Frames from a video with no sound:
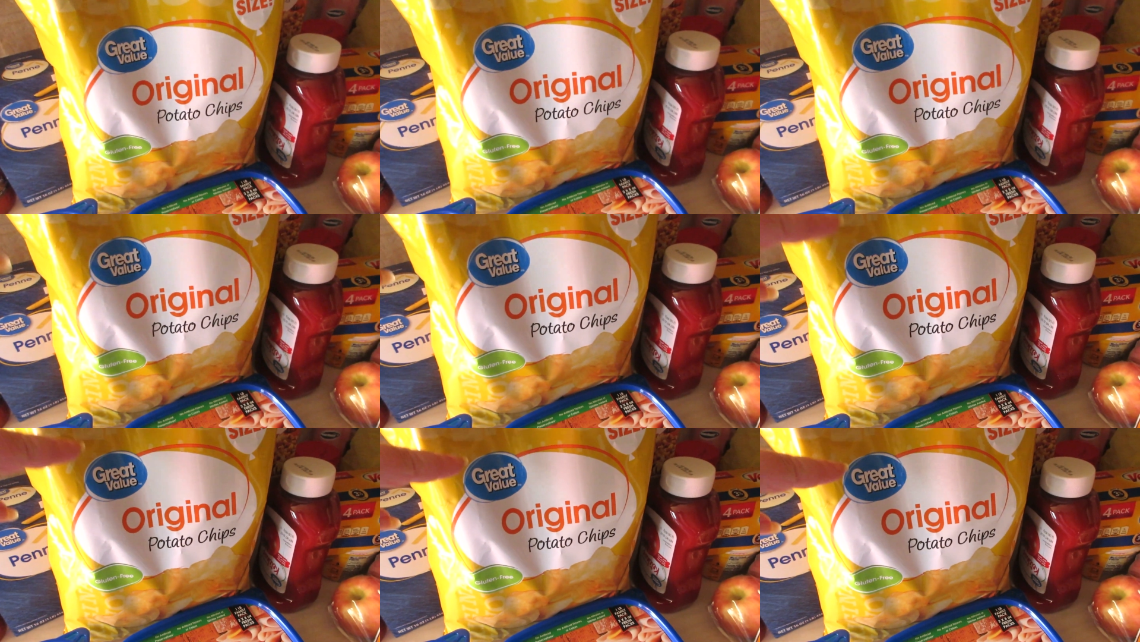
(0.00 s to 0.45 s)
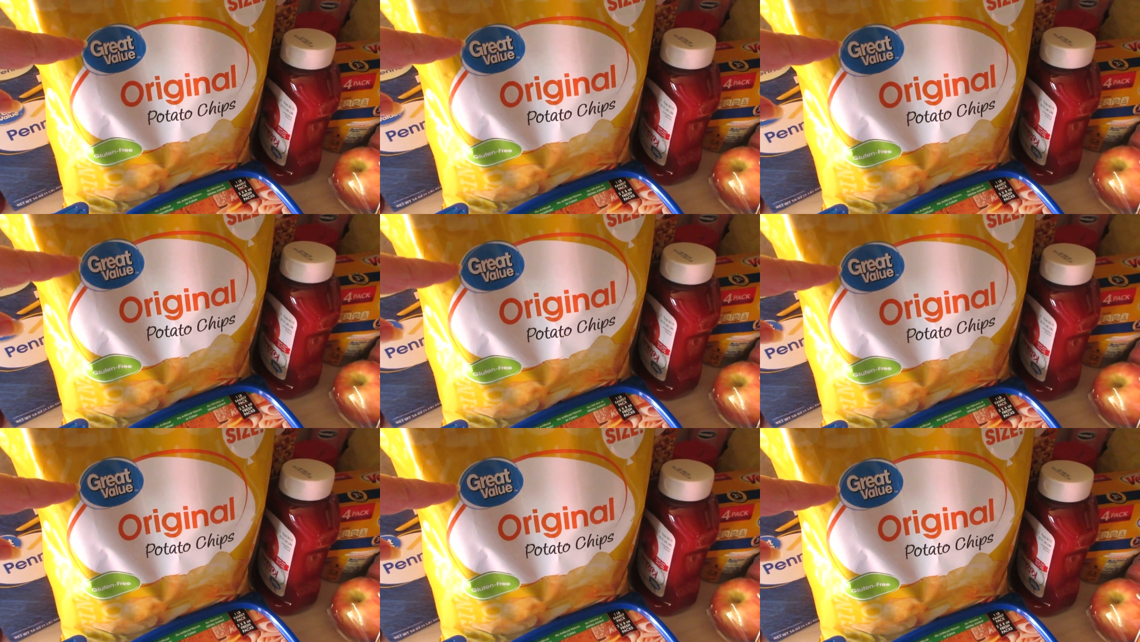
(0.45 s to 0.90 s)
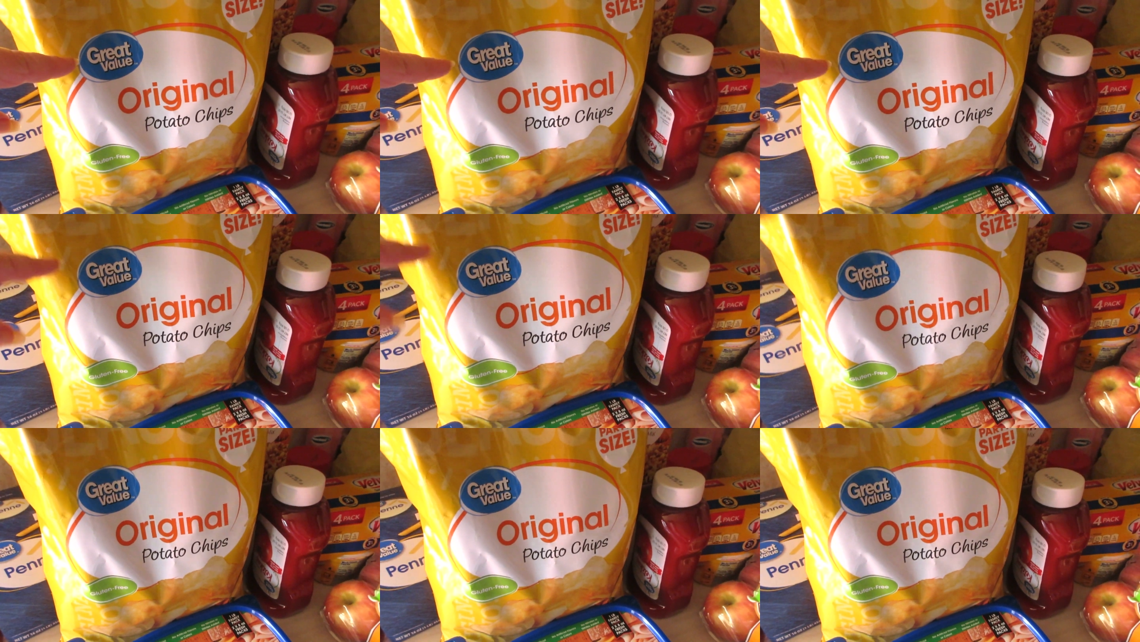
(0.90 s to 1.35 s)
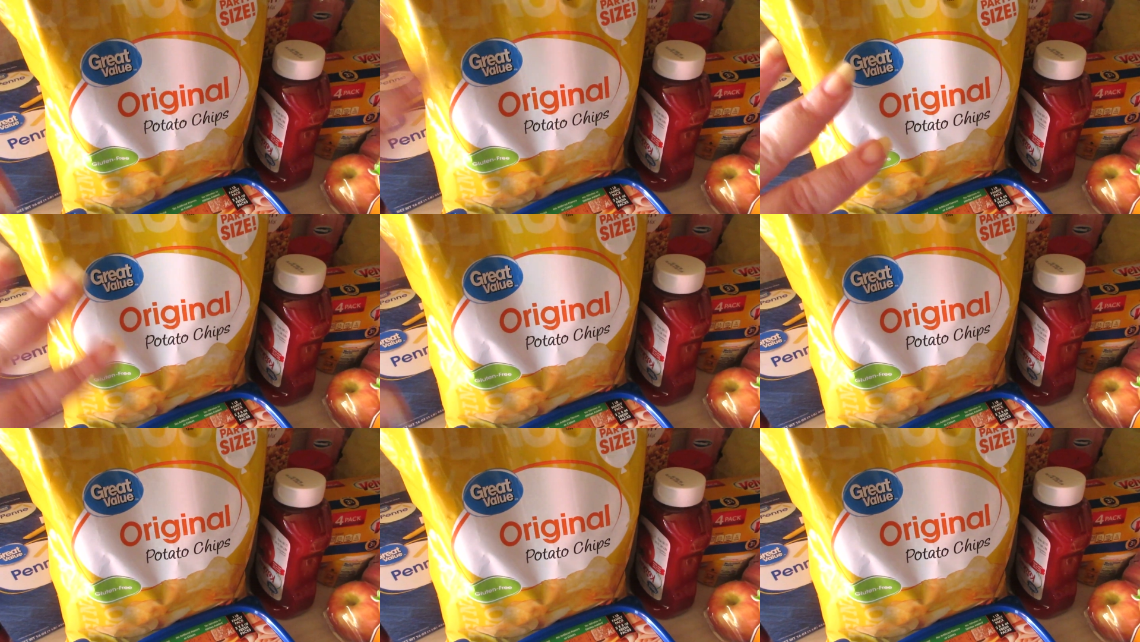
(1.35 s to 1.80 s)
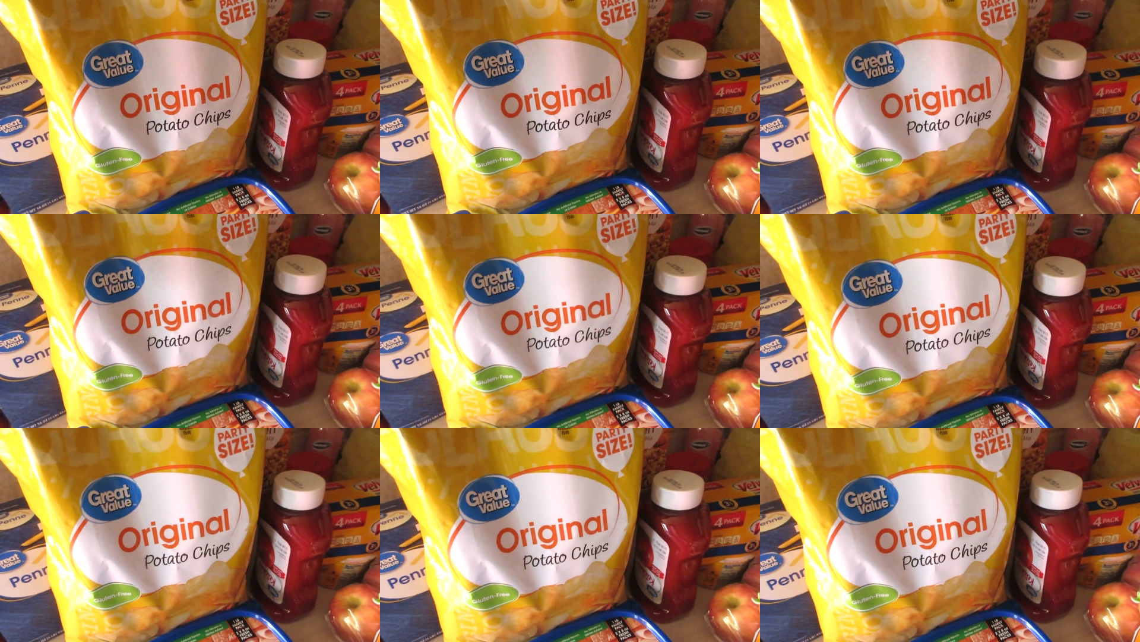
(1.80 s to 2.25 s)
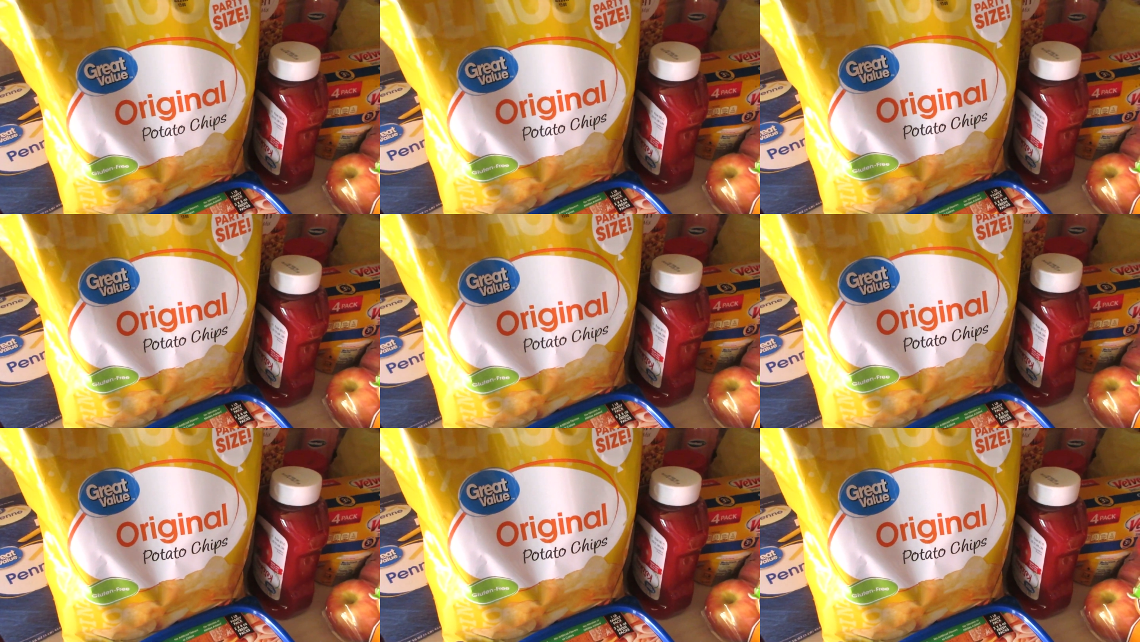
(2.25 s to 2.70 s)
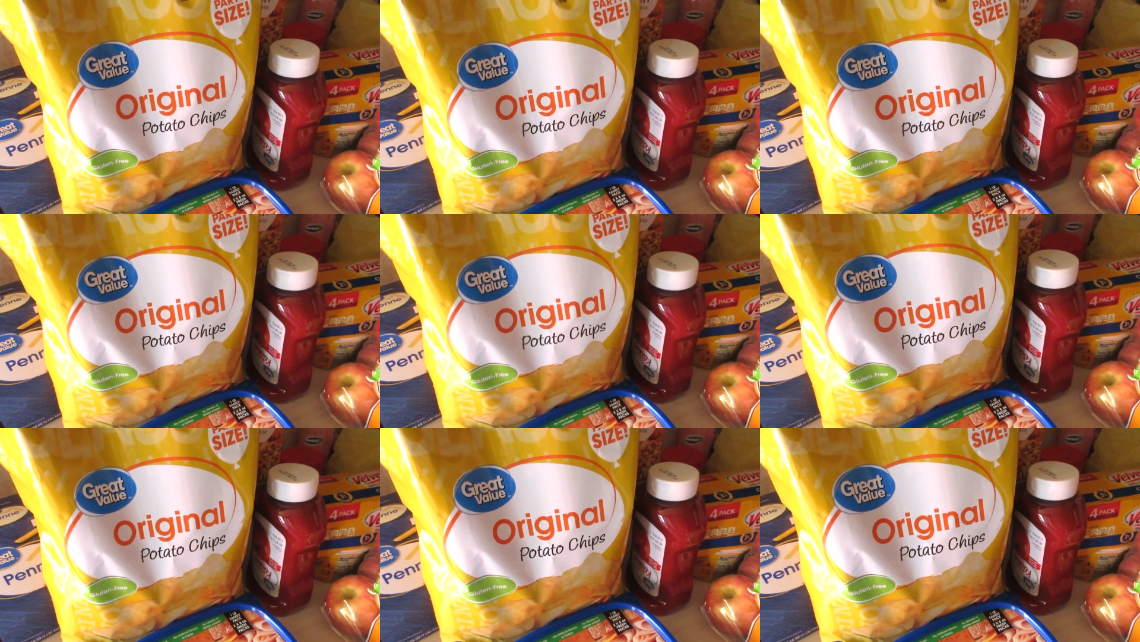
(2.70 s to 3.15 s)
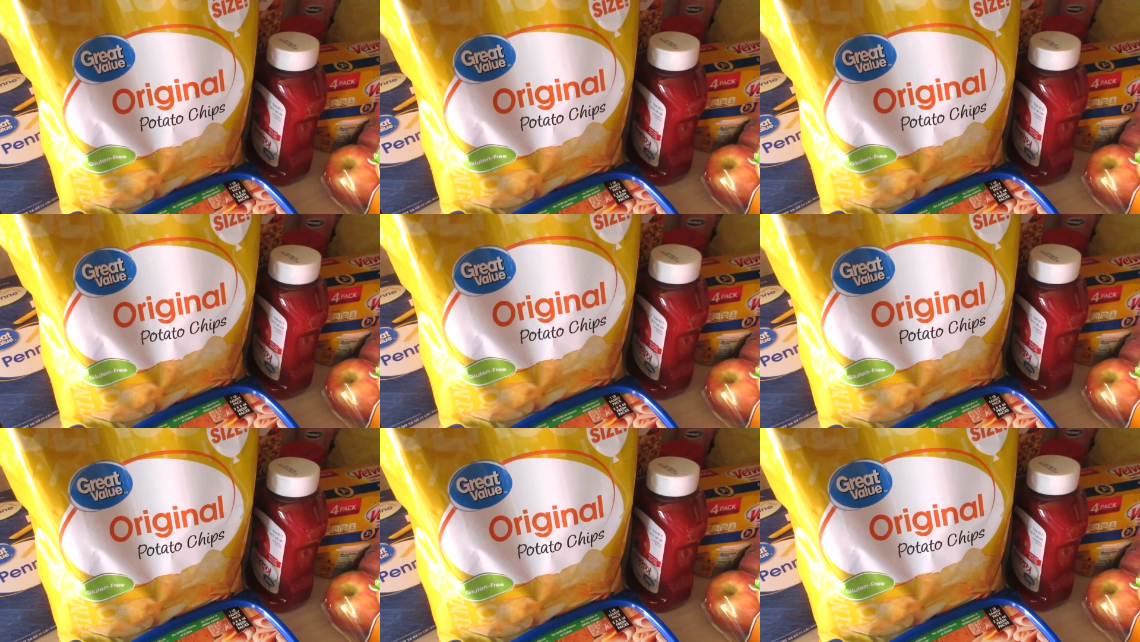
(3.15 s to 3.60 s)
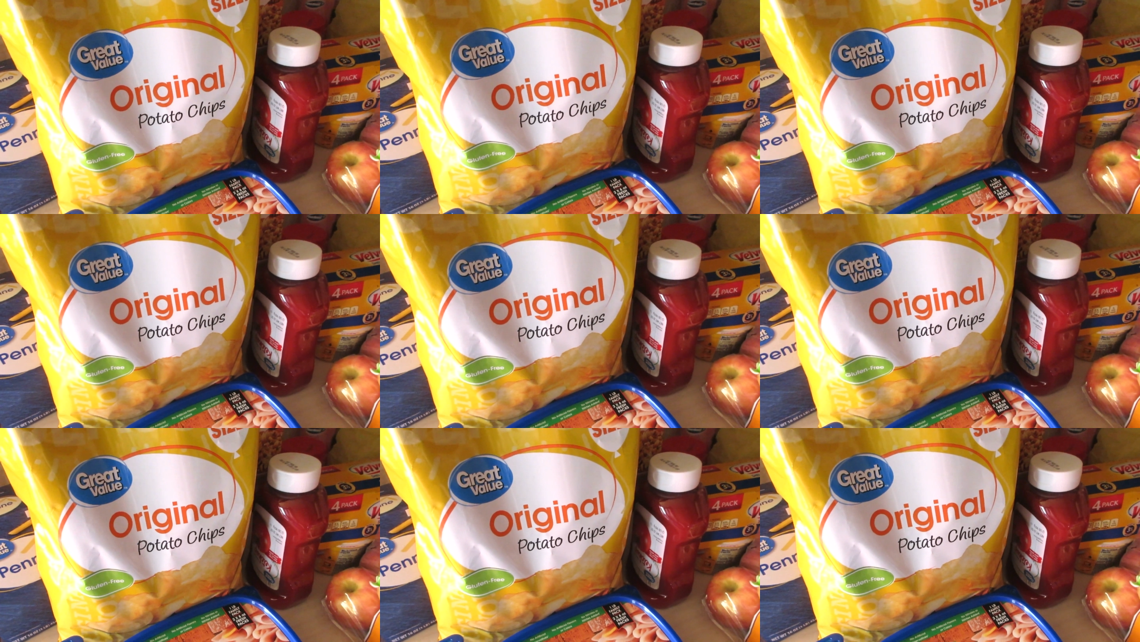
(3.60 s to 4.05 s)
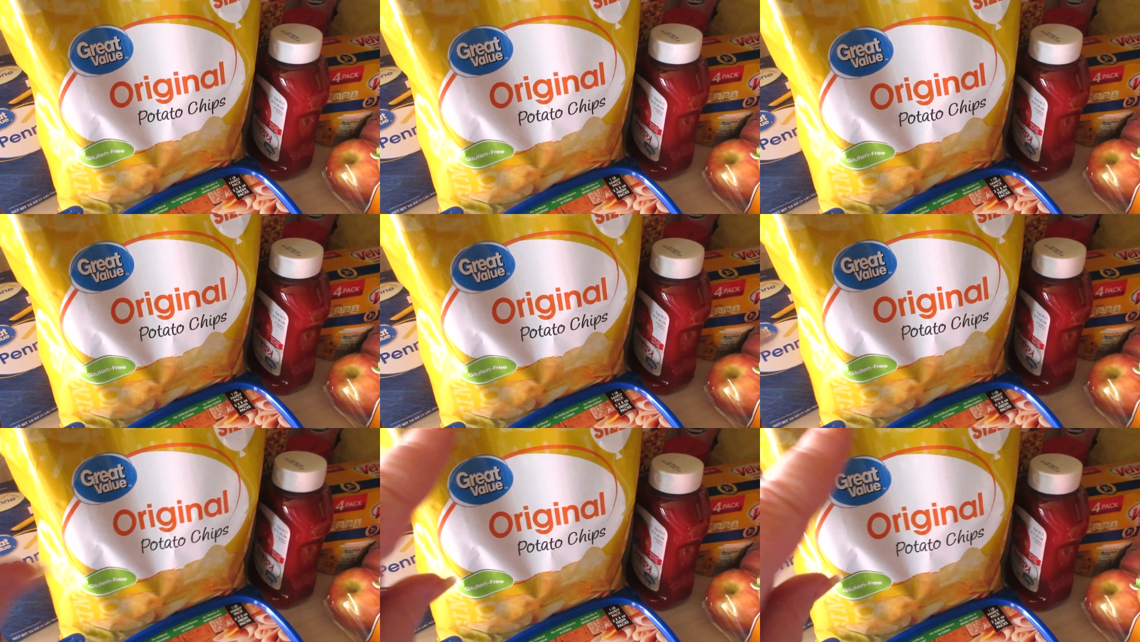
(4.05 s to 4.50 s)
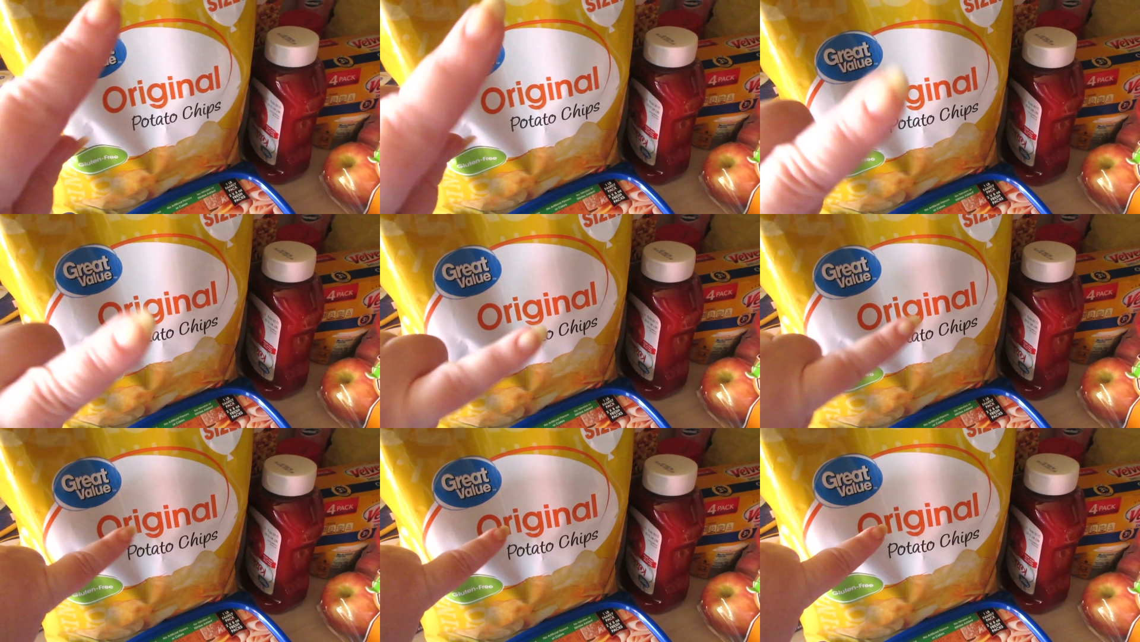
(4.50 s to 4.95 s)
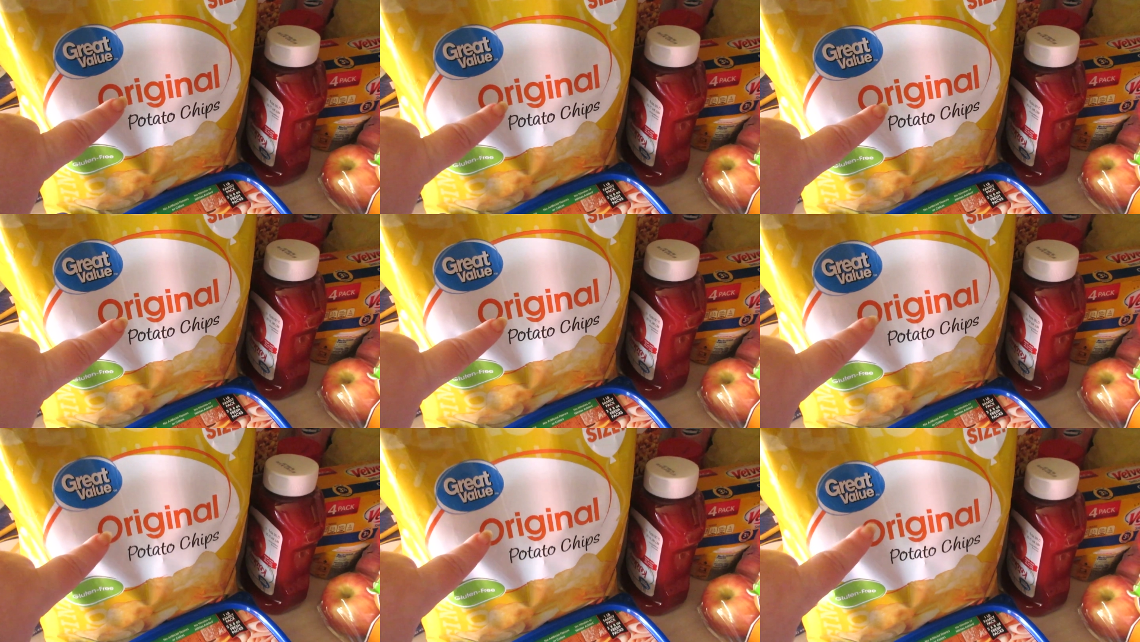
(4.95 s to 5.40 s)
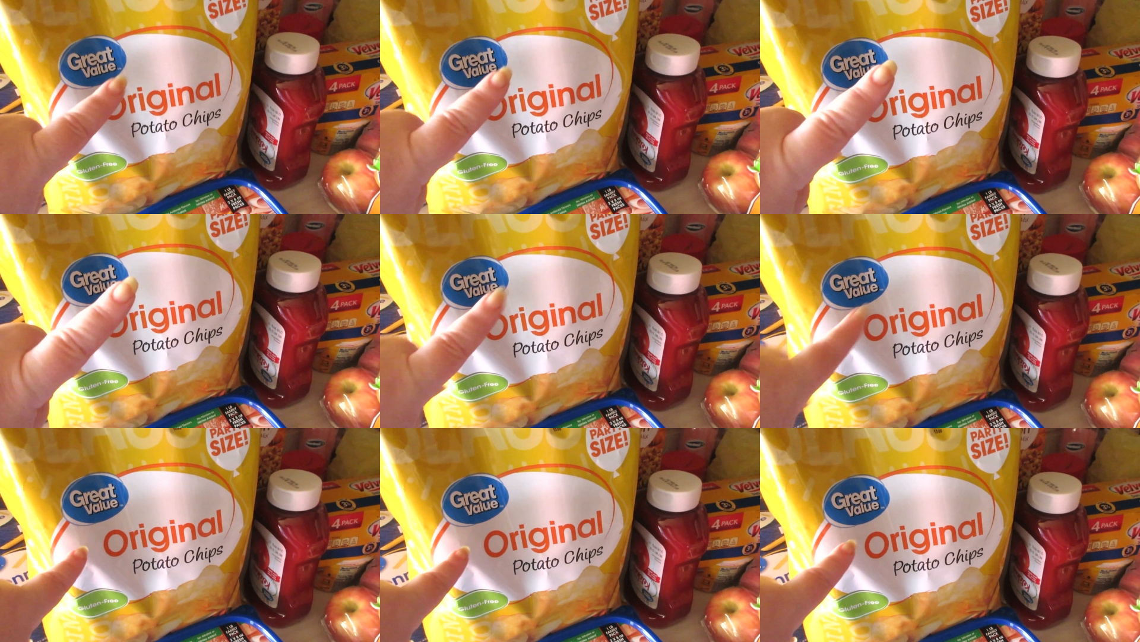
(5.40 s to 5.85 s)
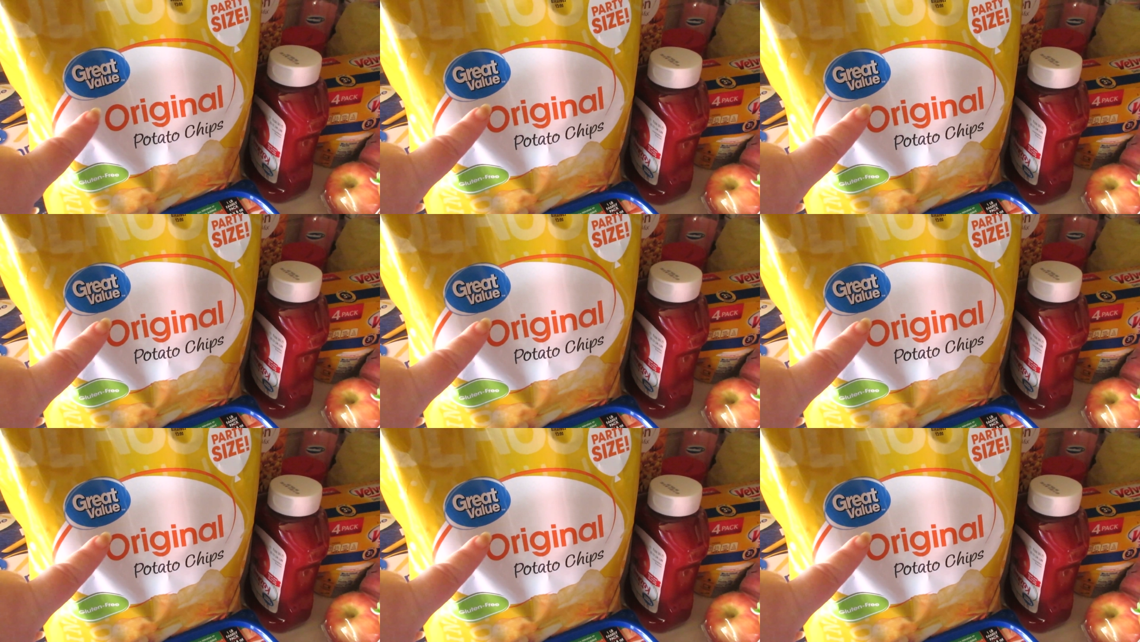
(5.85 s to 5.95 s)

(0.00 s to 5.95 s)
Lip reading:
(no speaker visible)